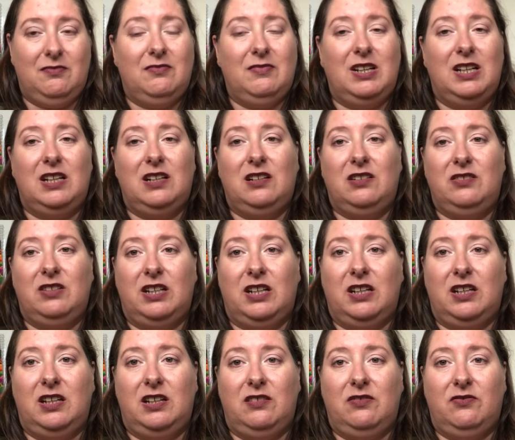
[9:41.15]
Including
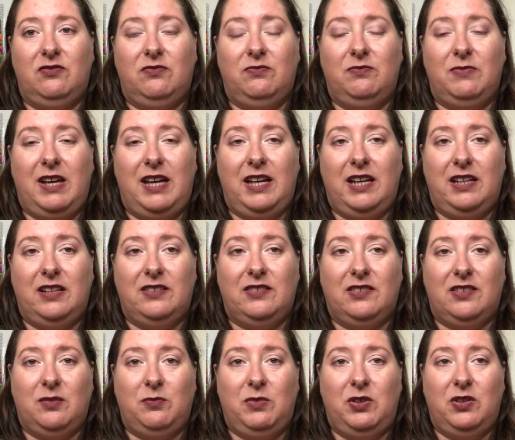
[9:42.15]
any aids
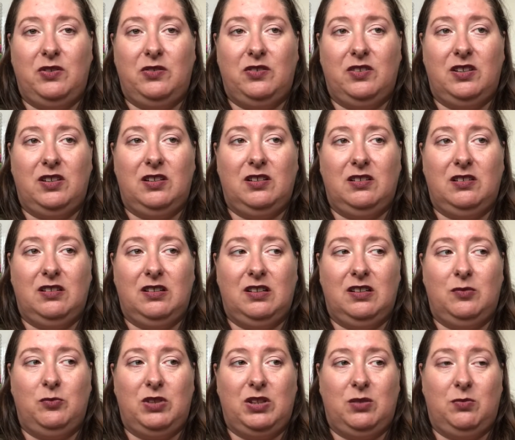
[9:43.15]
I'm using.
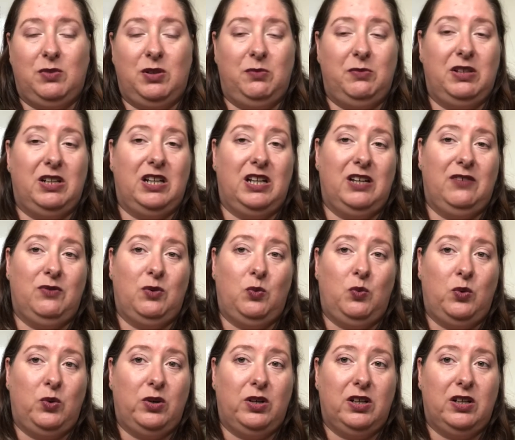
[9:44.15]
At the moment I have a
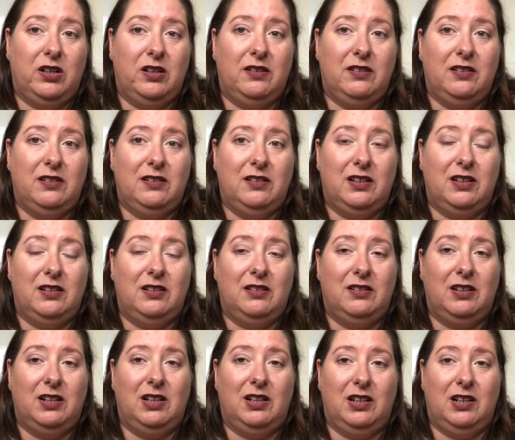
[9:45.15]
walker,
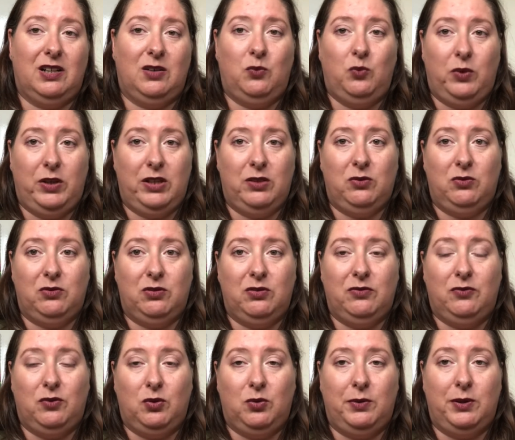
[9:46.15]
like a wheeled
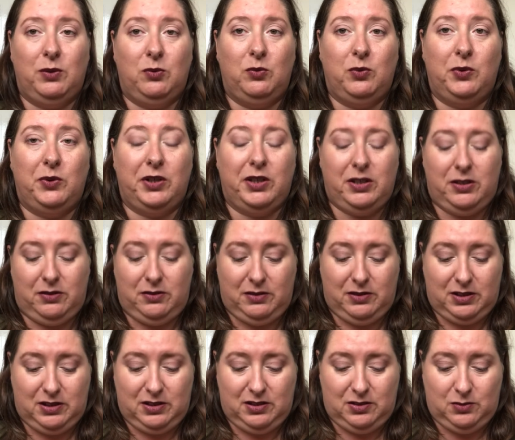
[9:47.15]
4-wheel walker
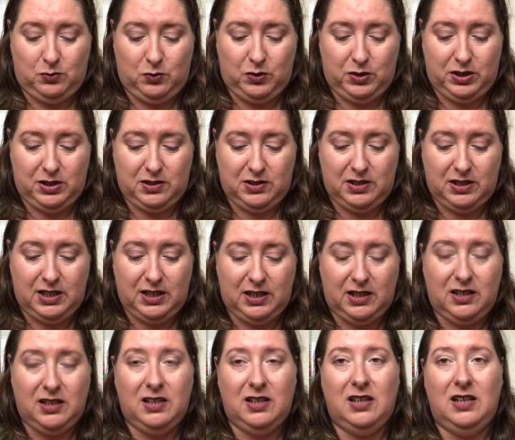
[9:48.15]
and a walking stick.